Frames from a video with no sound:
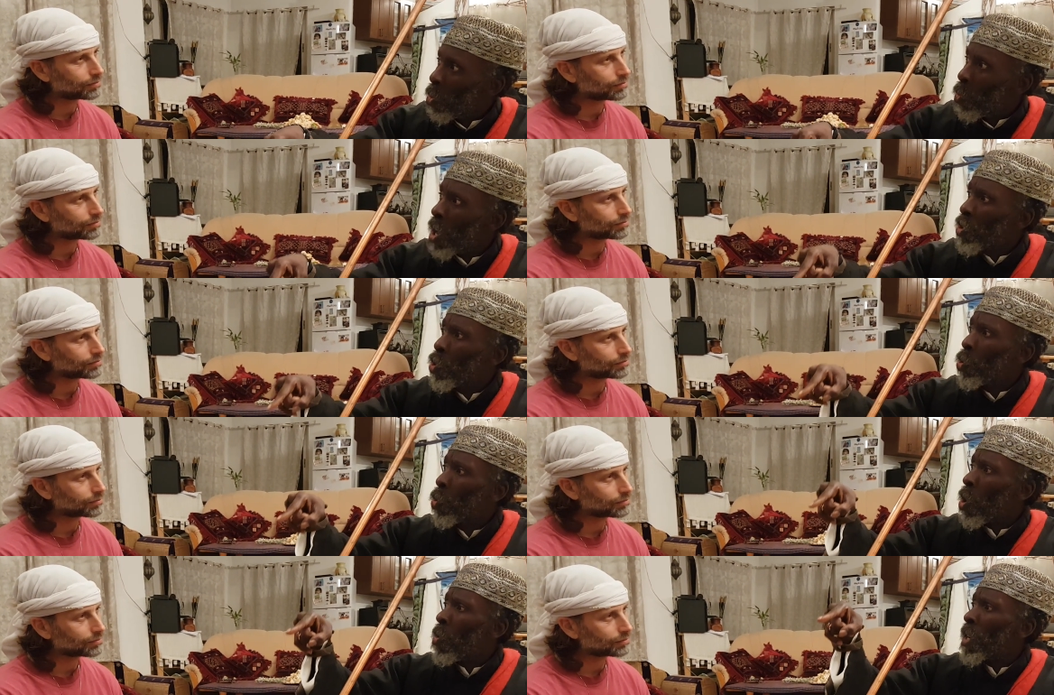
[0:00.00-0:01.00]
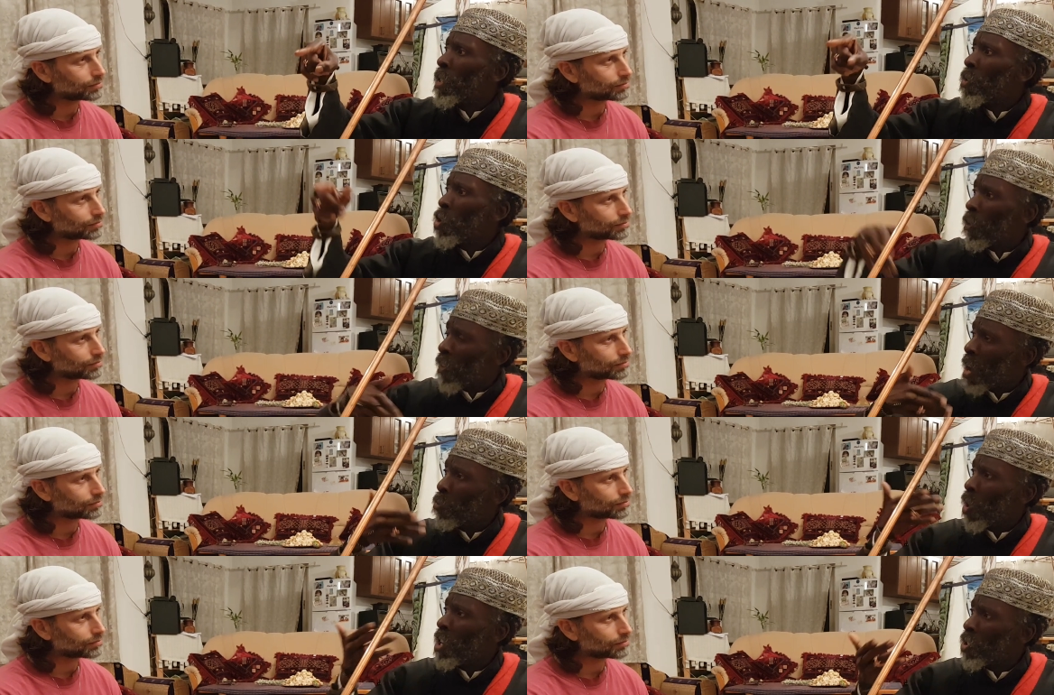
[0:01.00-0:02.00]
Speaker 1: Once you grow and your
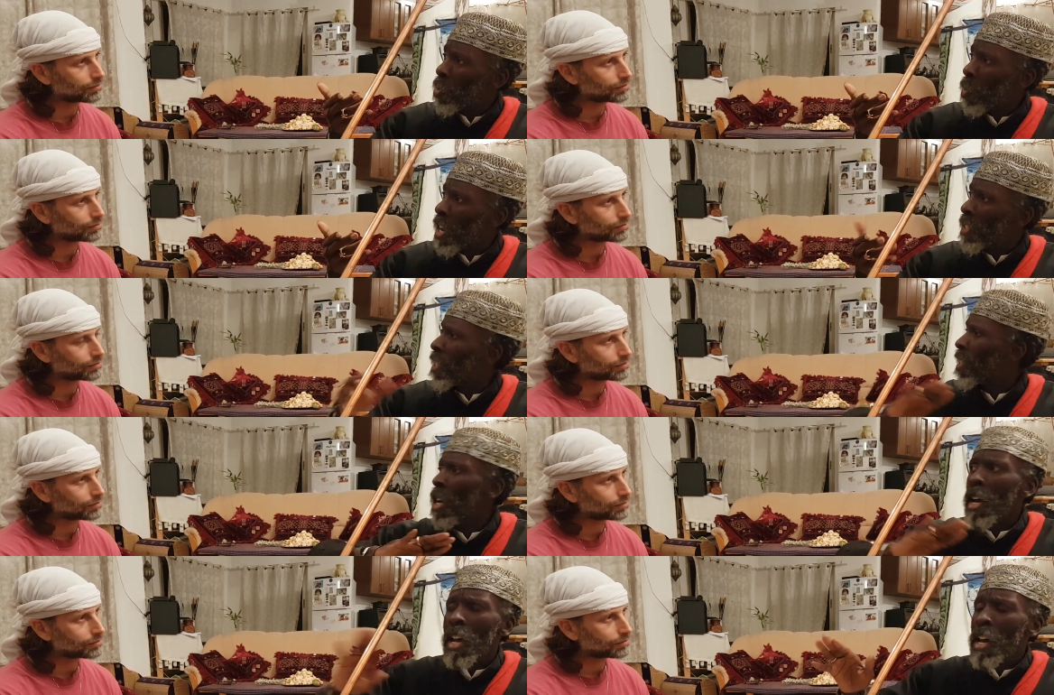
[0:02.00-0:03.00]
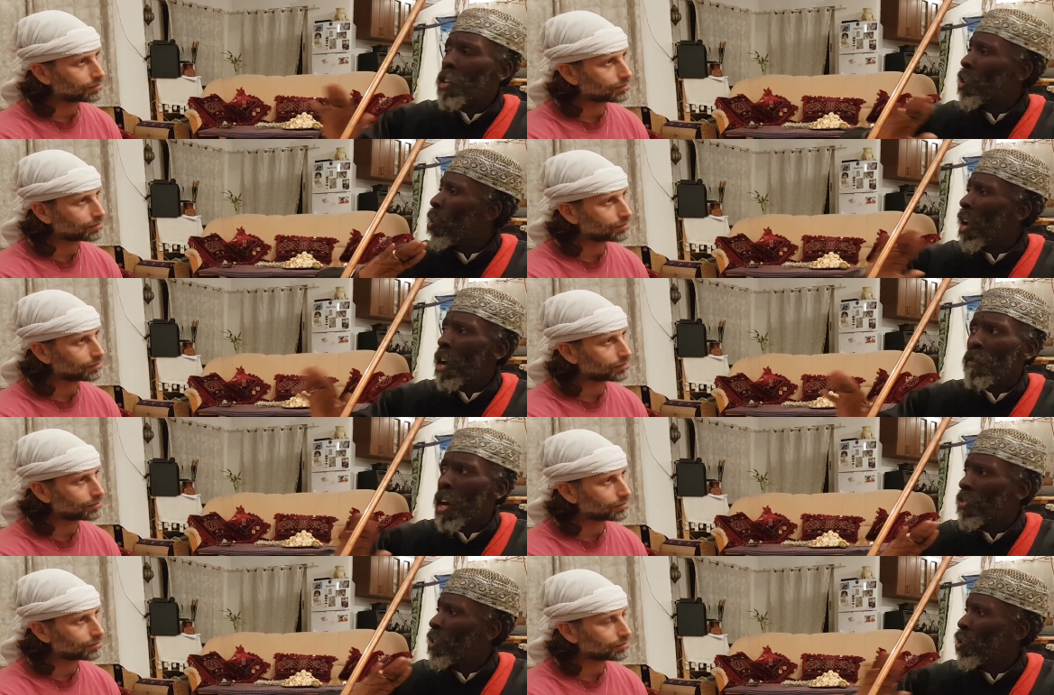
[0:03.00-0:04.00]
vibration raises, it don't have
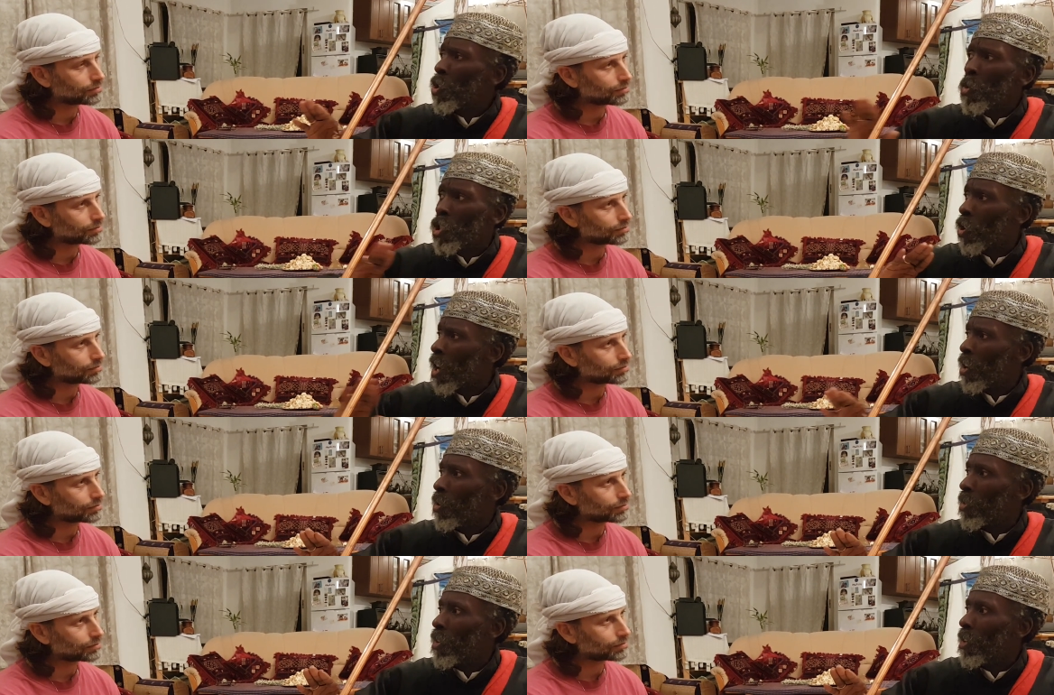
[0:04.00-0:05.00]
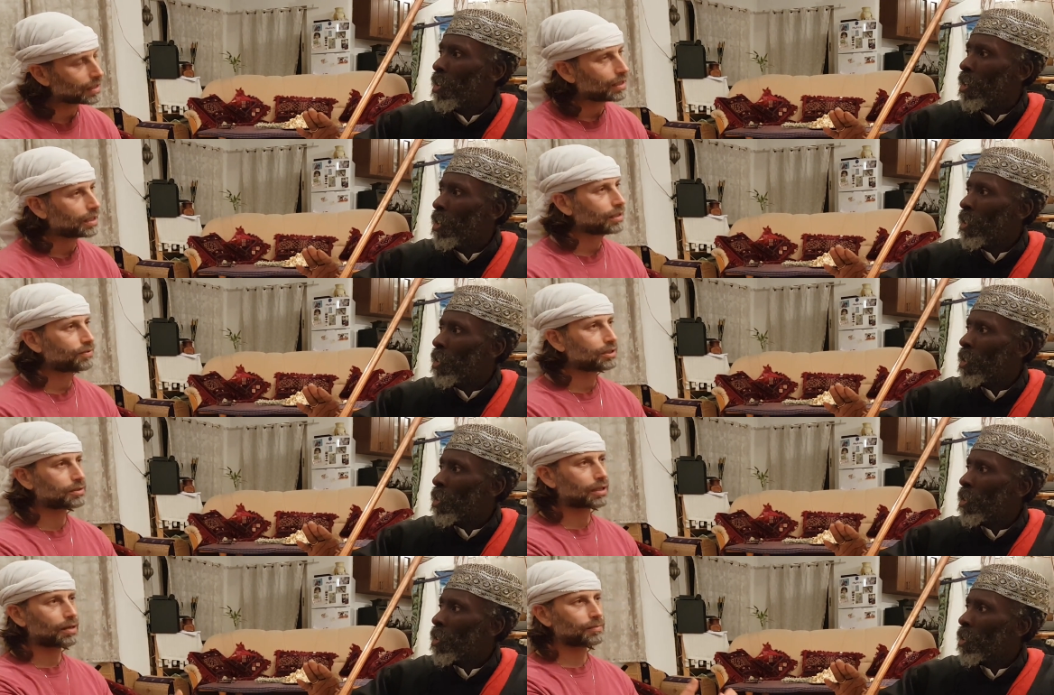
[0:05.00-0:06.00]
nothing to do with your health.
Speaker 2: If
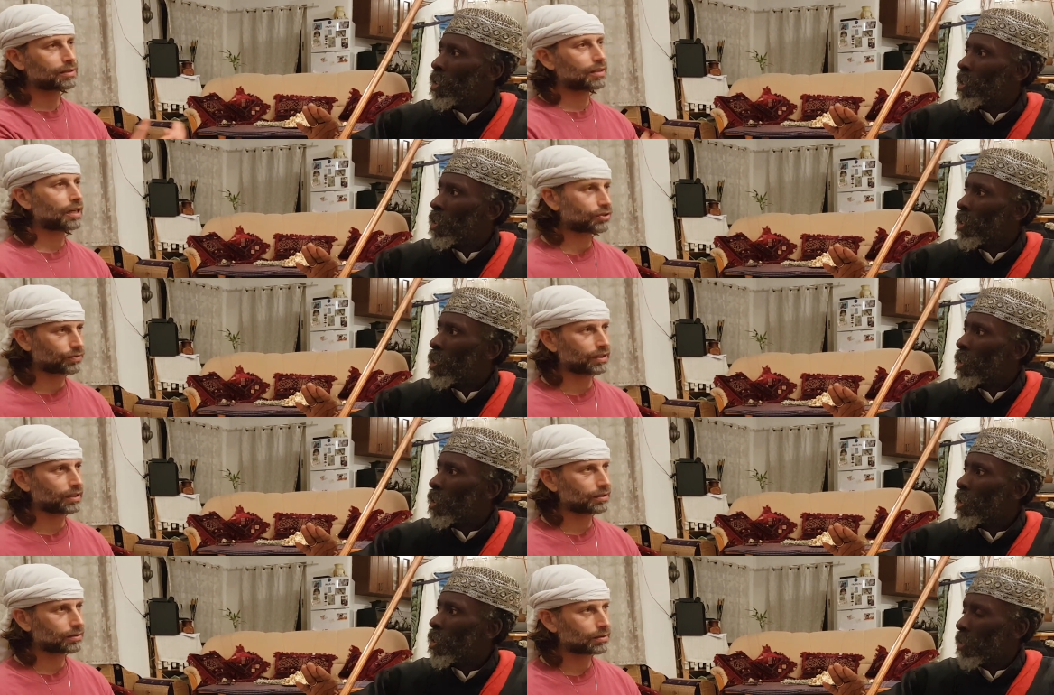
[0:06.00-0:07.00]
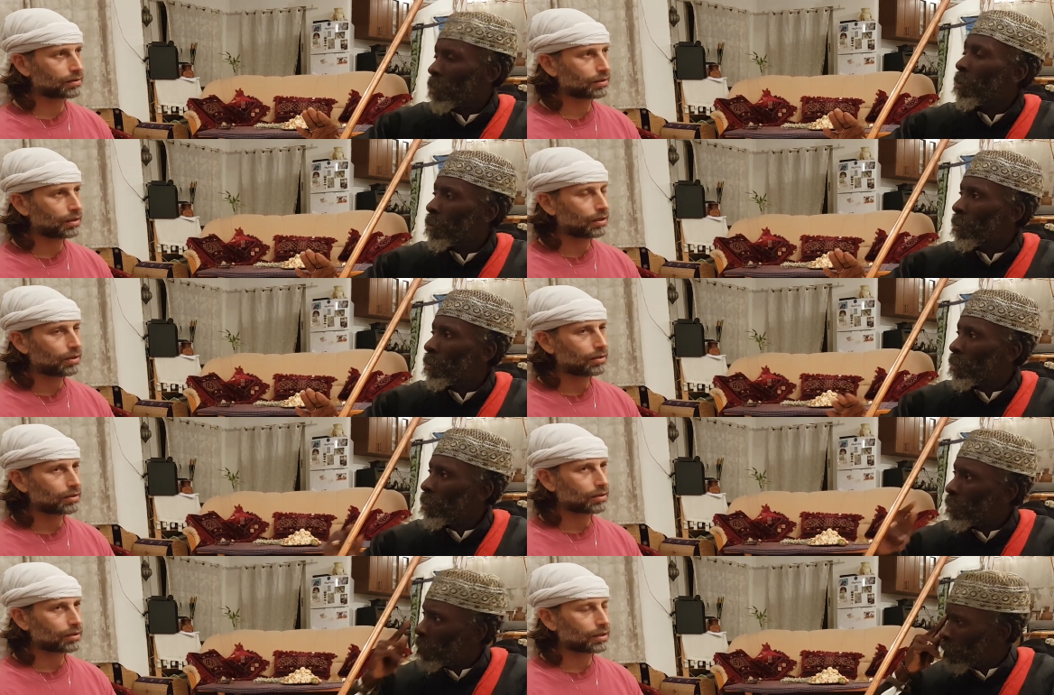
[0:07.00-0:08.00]
it comes naturally
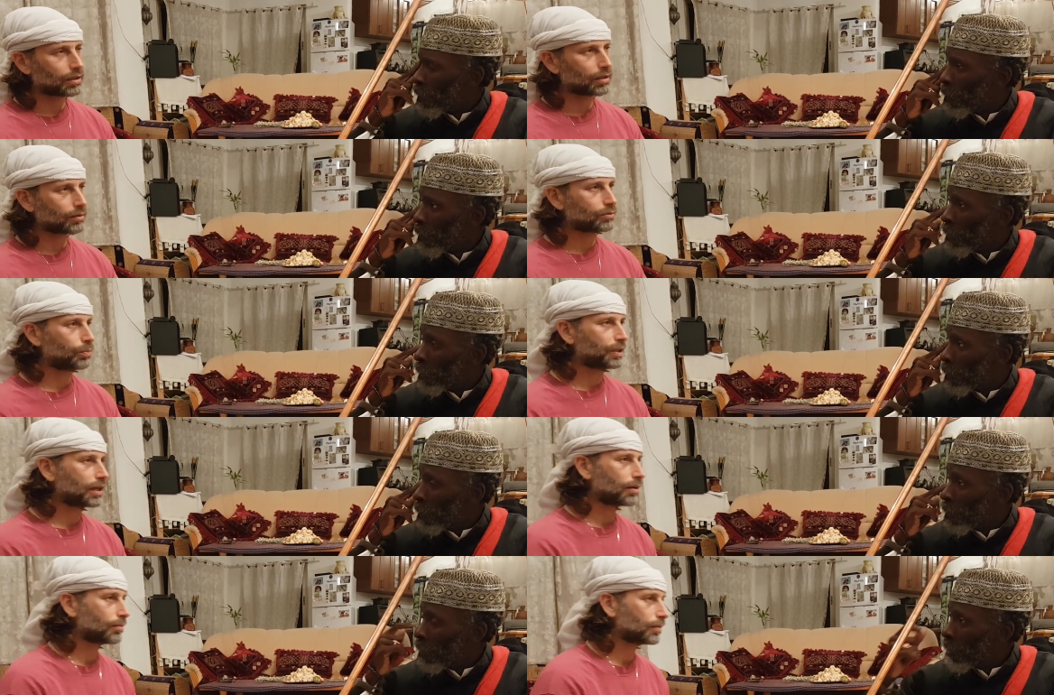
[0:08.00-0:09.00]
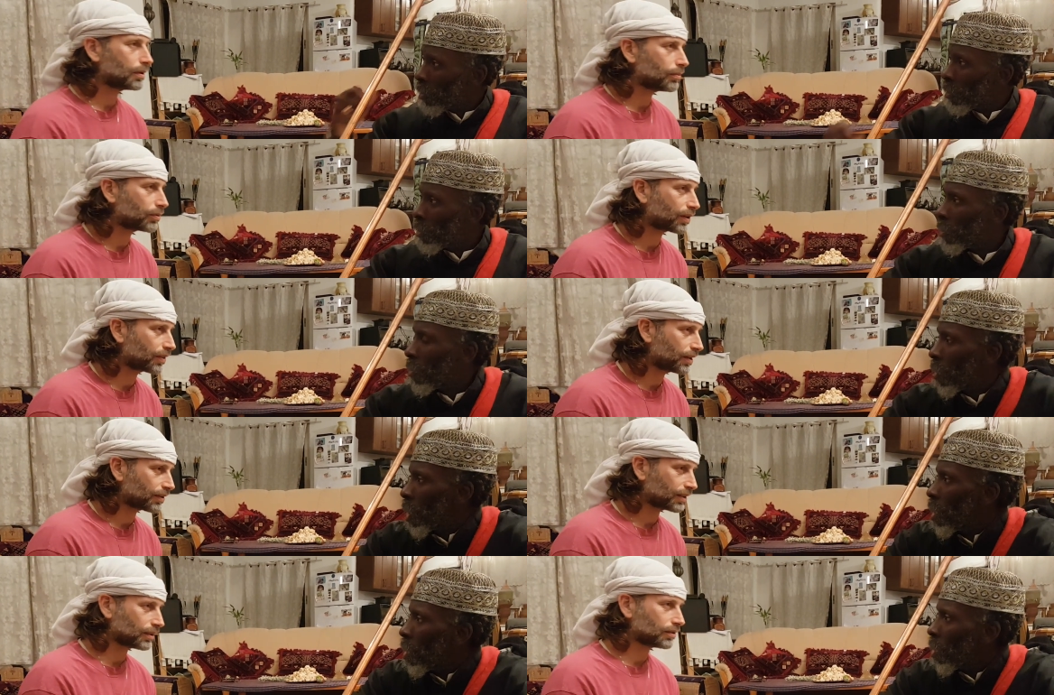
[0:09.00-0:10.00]
to become
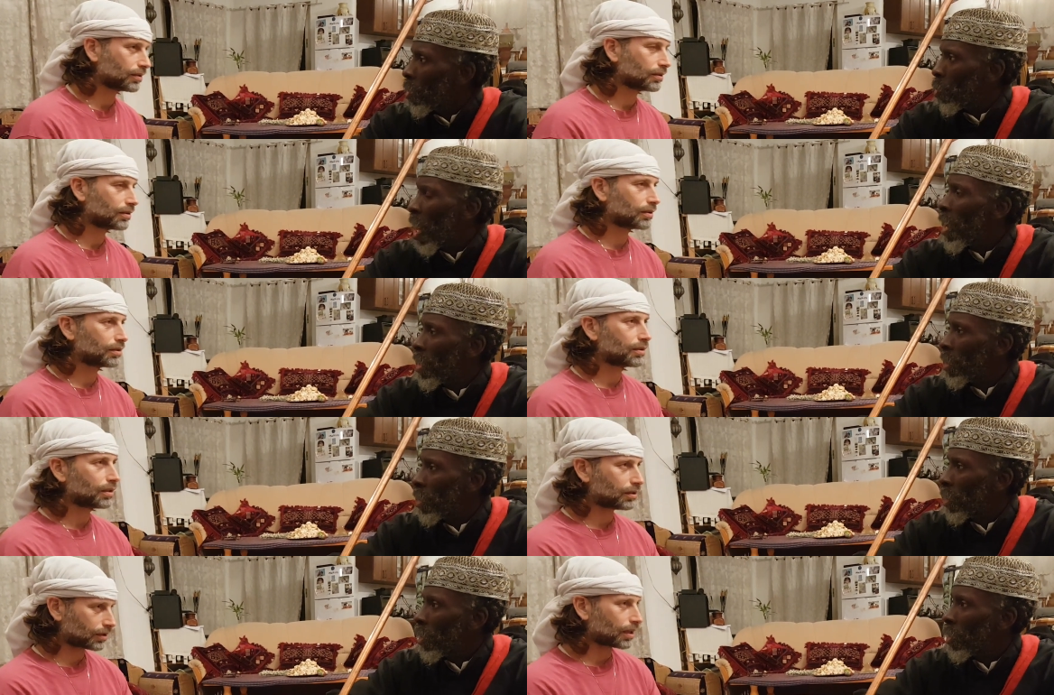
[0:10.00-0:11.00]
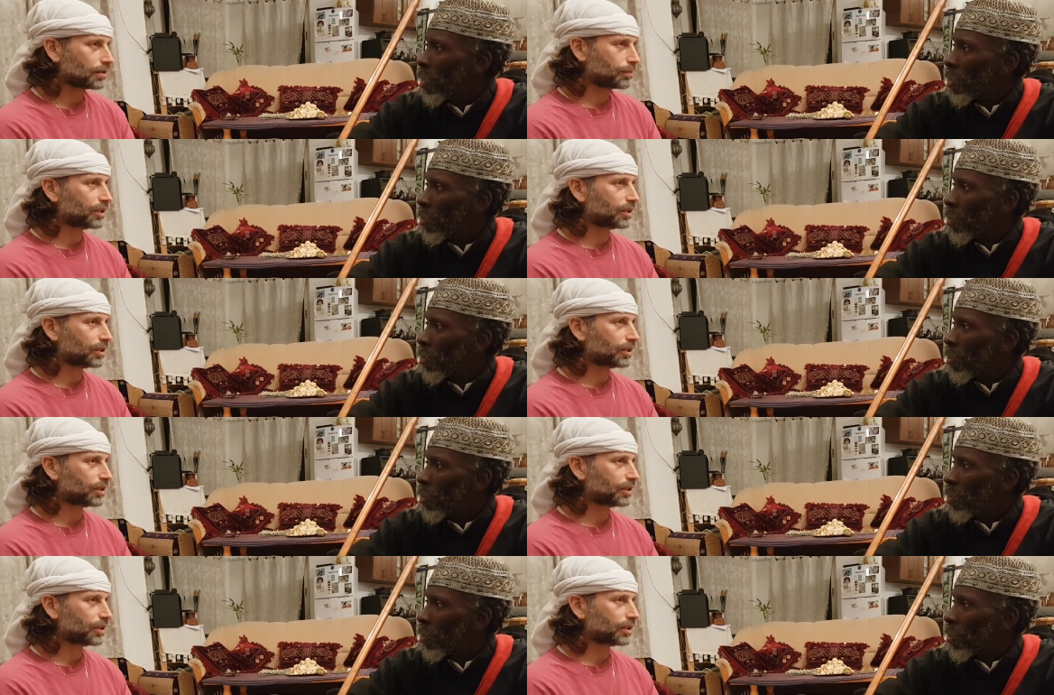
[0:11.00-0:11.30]
Breatharian, it can't